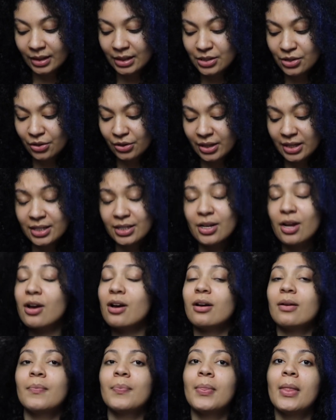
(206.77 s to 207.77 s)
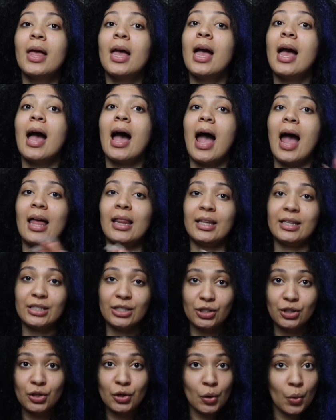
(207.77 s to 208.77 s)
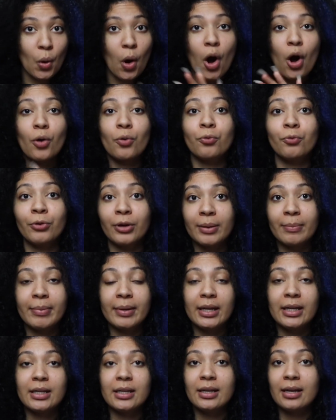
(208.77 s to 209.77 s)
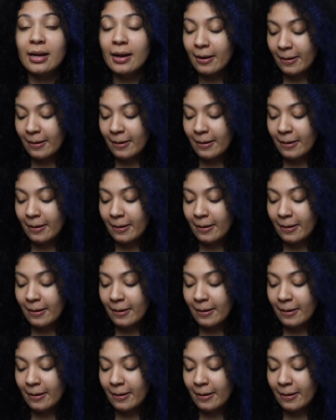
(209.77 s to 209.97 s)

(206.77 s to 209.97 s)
So this song I listen to on repeat